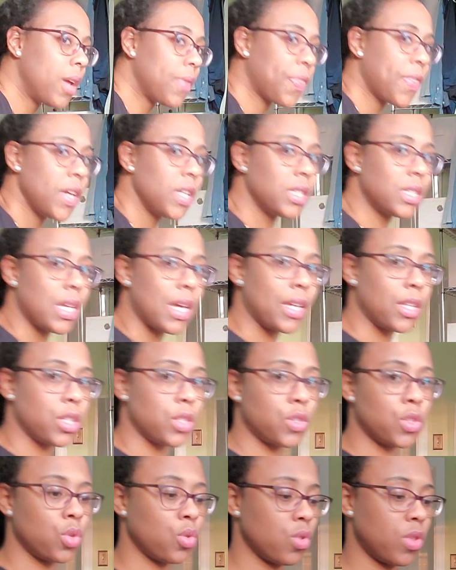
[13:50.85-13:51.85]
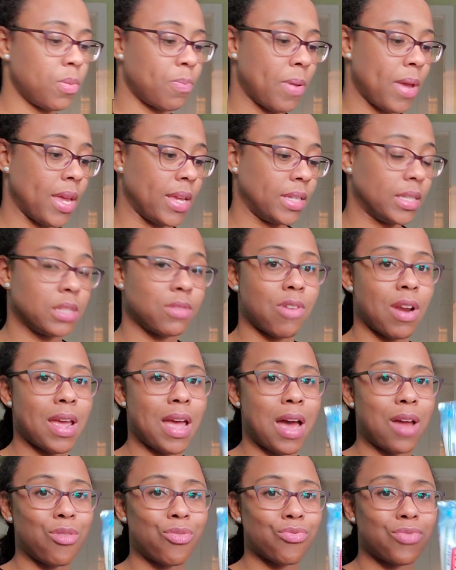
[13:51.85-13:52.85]
things like toothpaste,
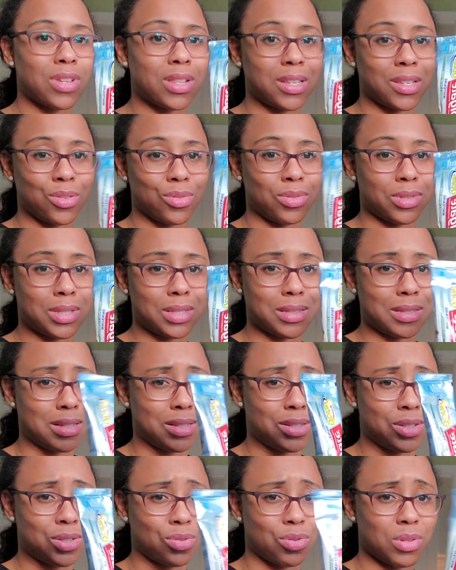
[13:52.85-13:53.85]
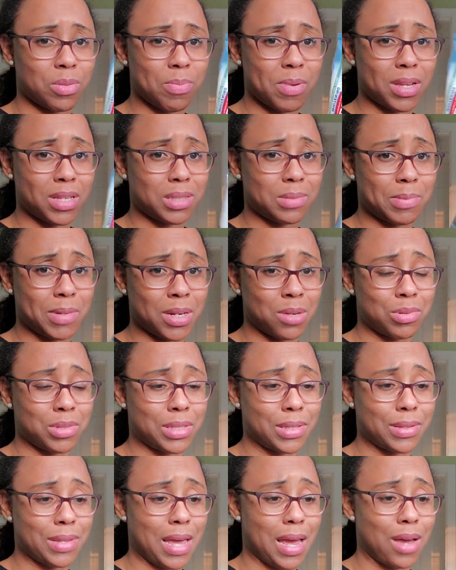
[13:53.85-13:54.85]
right? I don't really use this toothpaste, but it
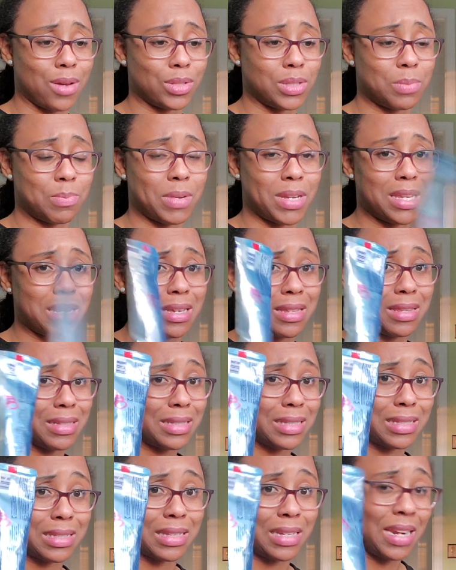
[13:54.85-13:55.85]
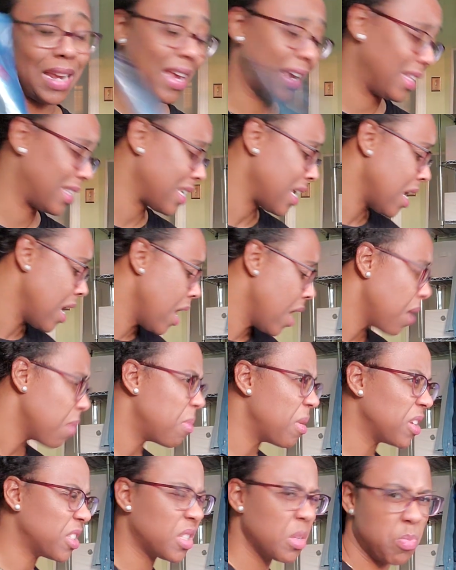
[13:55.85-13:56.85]
was in the house. But yeah, this is an eight.
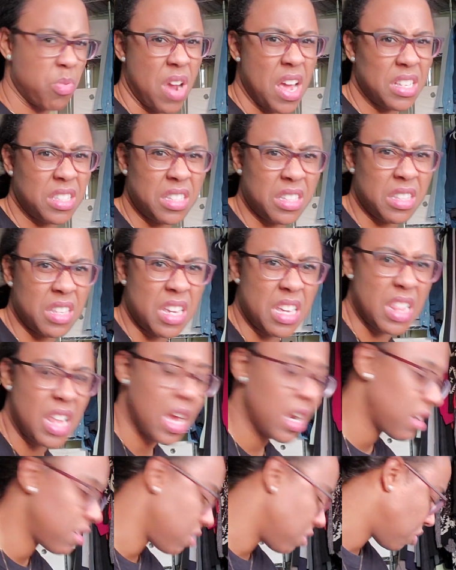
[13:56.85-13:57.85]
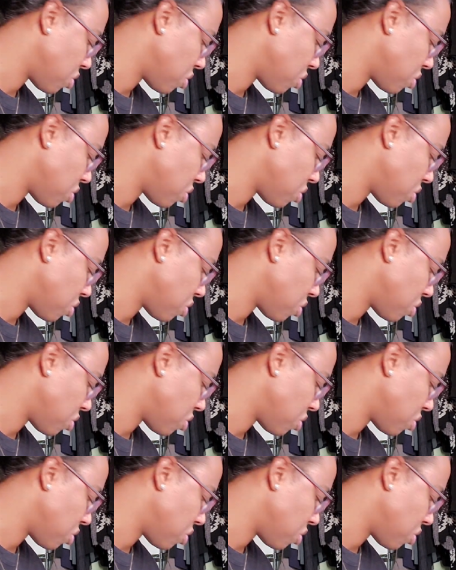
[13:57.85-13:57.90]
But surprisingly, a lot of the